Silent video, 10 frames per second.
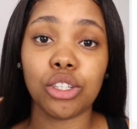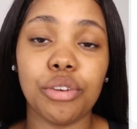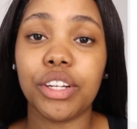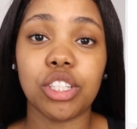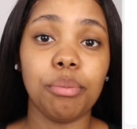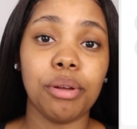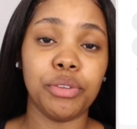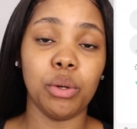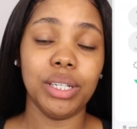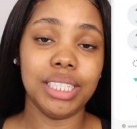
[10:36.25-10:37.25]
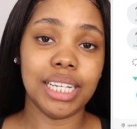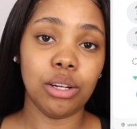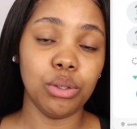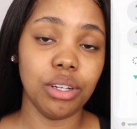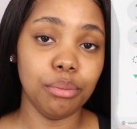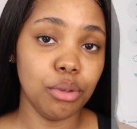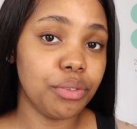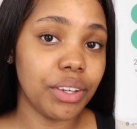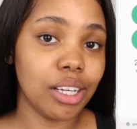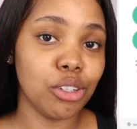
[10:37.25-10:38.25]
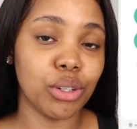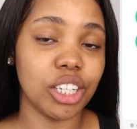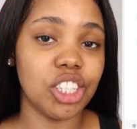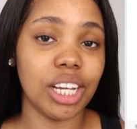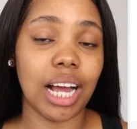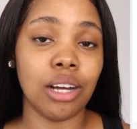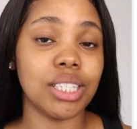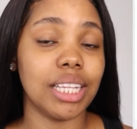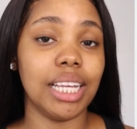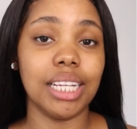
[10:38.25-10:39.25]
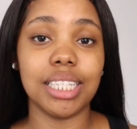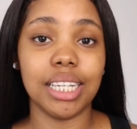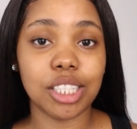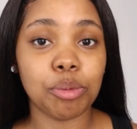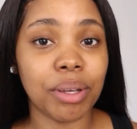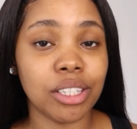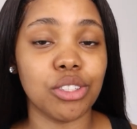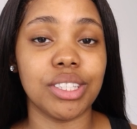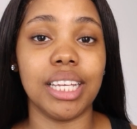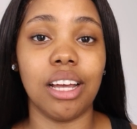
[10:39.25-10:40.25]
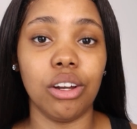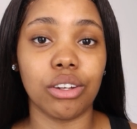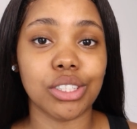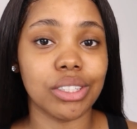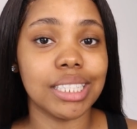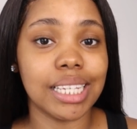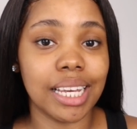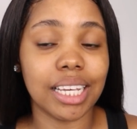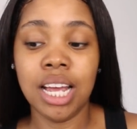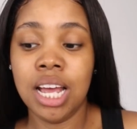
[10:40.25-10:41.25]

So for example, if you want to download a movie, you can check out the internet speed to see how long it's going to take.